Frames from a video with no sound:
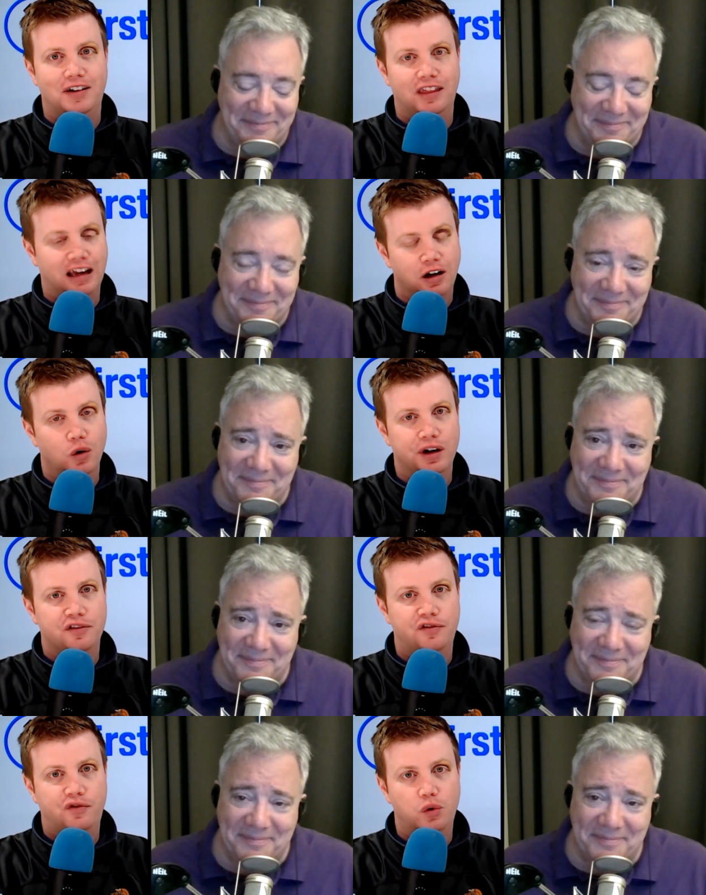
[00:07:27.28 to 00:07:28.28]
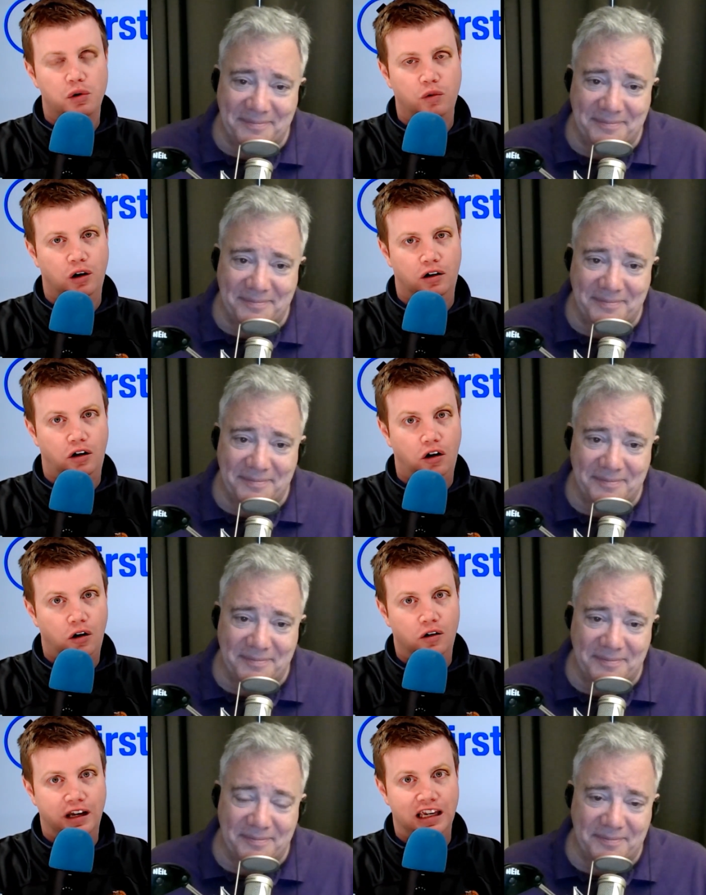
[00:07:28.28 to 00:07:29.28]
Speaker 1: that going forward, all
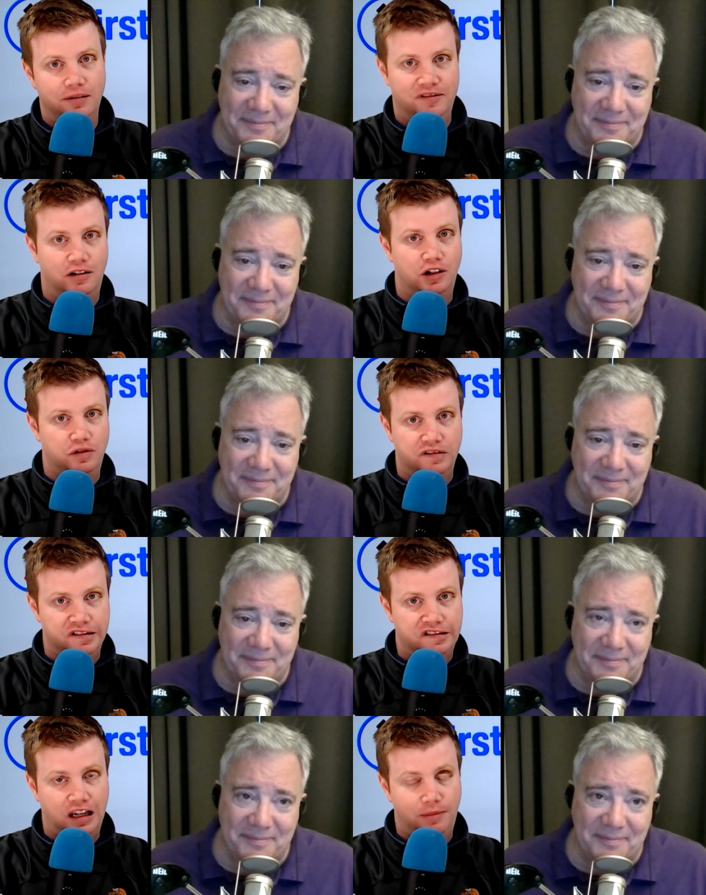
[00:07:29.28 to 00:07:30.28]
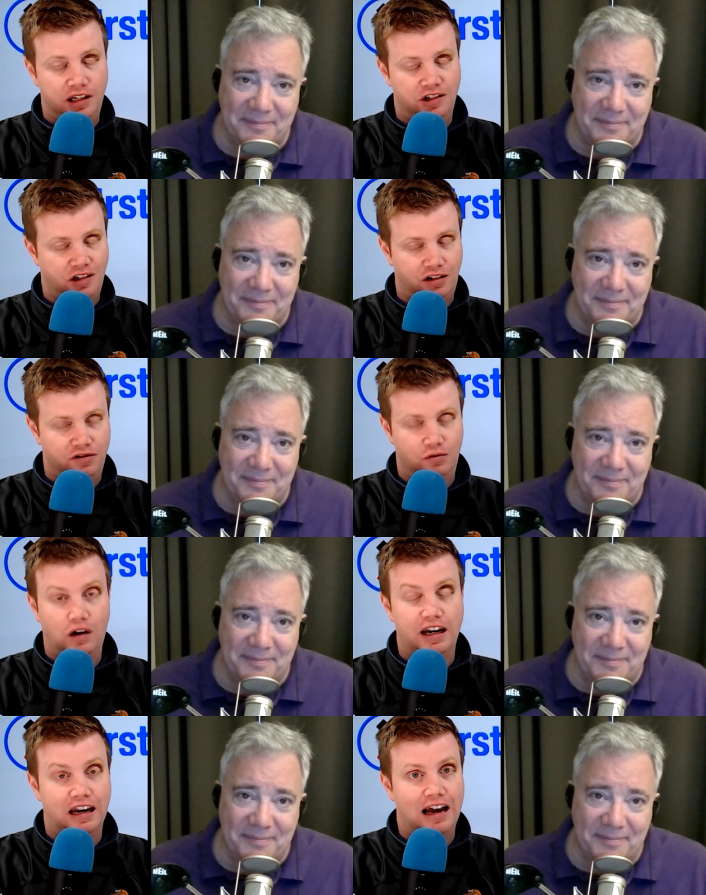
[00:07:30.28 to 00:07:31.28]
games are going to use the same engine because right
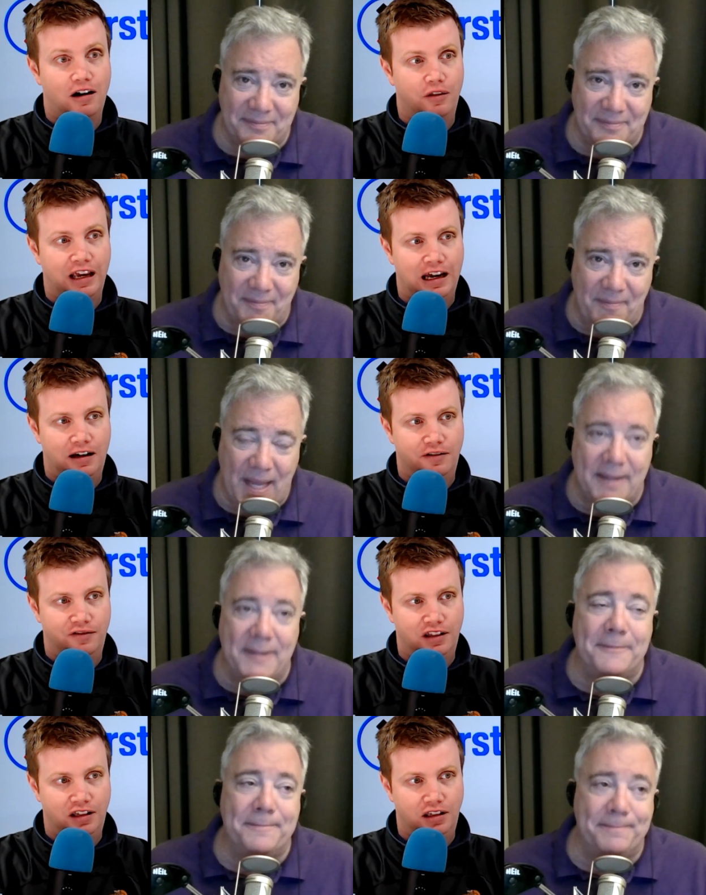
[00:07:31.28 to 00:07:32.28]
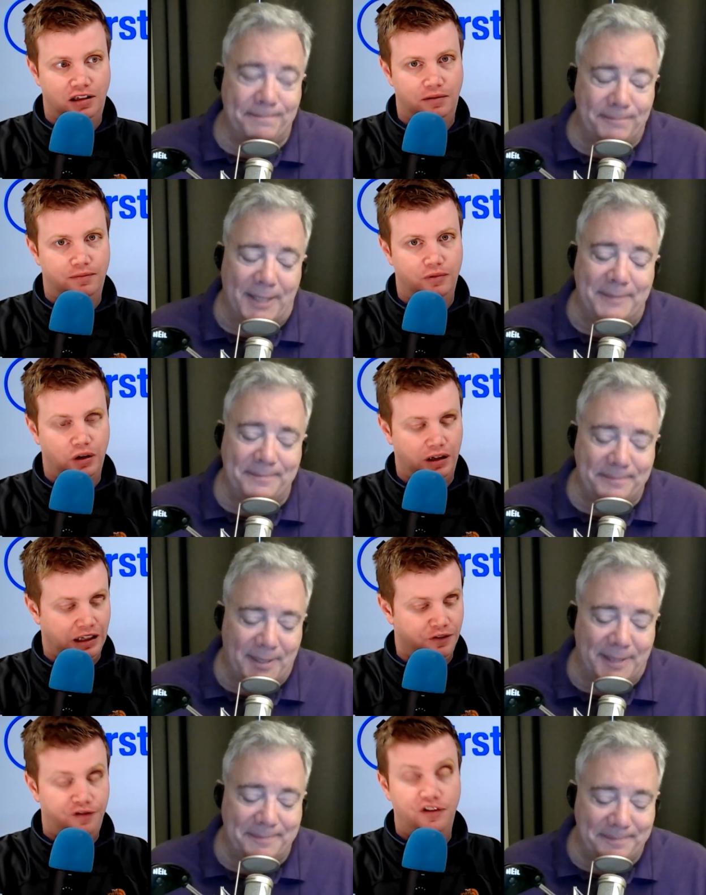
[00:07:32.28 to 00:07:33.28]
now they have the right, uh, right.
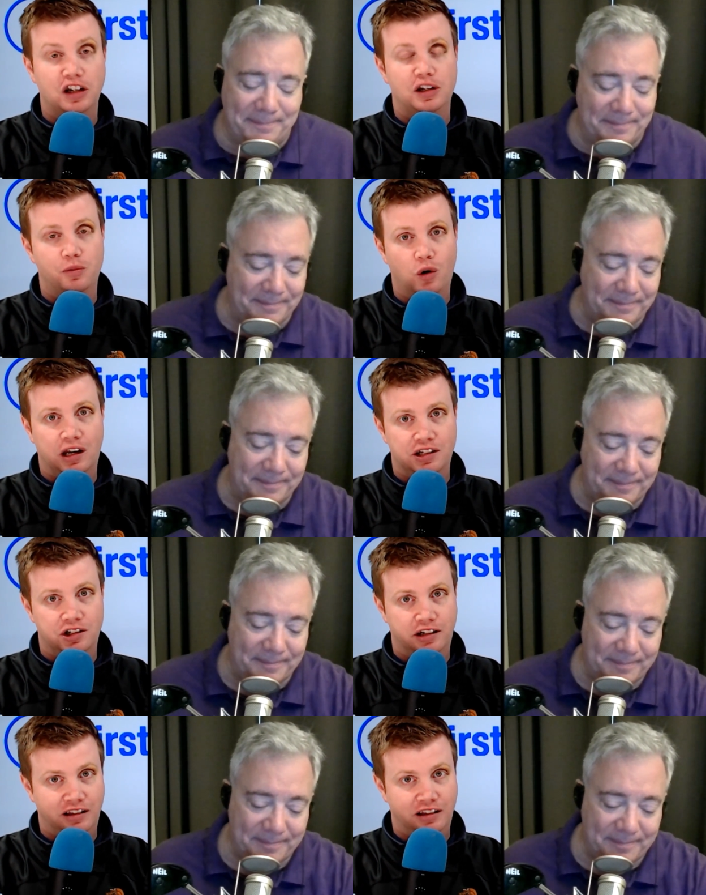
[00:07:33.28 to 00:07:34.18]
Infinity Ward engine, and then